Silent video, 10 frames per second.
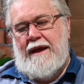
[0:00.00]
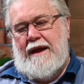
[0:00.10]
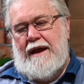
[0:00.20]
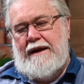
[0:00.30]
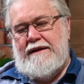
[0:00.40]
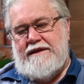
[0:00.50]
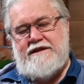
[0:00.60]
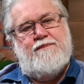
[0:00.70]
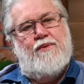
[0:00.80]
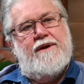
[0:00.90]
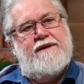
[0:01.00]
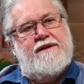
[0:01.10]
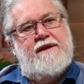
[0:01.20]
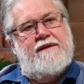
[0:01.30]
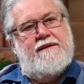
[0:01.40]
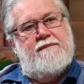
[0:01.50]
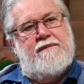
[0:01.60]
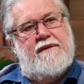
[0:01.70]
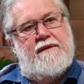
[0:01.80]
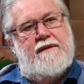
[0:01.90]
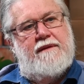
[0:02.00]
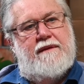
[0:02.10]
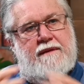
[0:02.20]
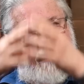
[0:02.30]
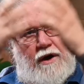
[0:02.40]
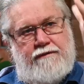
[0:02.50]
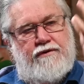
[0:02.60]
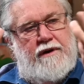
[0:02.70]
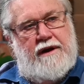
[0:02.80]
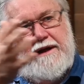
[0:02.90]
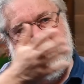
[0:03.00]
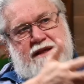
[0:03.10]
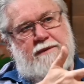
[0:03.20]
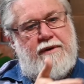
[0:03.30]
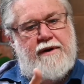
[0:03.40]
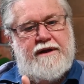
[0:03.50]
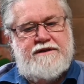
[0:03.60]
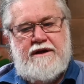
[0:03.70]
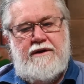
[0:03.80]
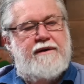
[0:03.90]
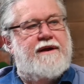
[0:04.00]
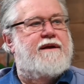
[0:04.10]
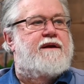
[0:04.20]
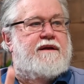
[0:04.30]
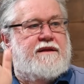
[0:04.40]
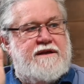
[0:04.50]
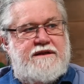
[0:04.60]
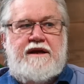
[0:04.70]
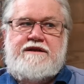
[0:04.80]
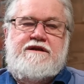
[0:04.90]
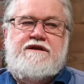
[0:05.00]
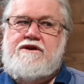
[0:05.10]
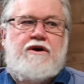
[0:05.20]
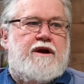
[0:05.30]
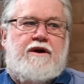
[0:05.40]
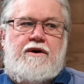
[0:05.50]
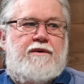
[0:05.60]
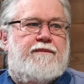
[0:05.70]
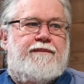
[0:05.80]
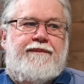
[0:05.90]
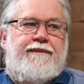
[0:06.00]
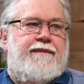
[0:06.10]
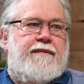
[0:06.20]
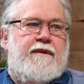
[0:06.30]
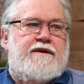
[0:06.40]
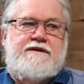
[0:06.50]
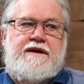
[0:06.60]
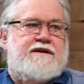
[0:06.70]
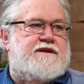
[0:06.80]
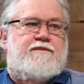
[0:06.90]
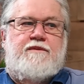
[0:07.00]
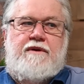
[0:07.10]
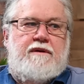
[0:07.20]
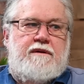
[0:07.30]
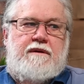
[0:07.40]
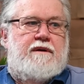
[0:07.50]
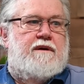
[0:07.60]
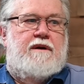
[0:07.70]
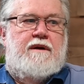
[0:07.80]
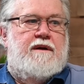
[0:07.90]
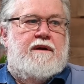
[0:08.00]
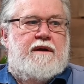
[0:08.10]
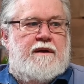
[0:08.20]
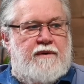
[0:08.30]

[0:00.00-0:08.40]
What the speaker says: And at this point, the overall alliance, the Americans are going, these Nats have just got to go. This is unacceptable. We've